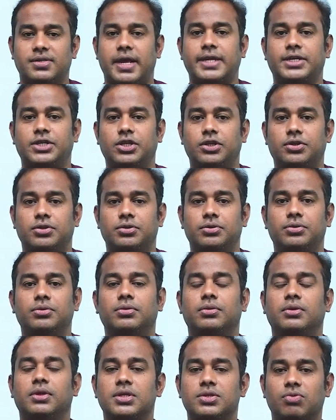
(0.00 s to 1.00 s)

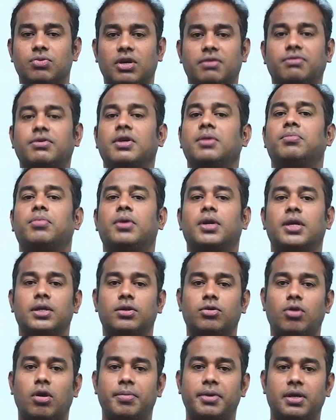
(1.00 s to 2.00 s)
adjective is one of the important
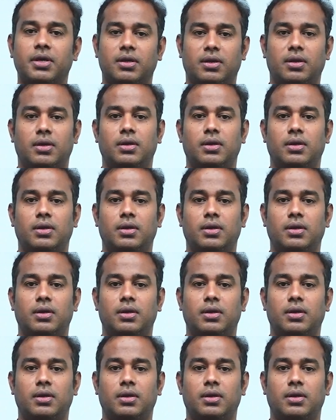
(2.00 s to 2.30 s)
topic in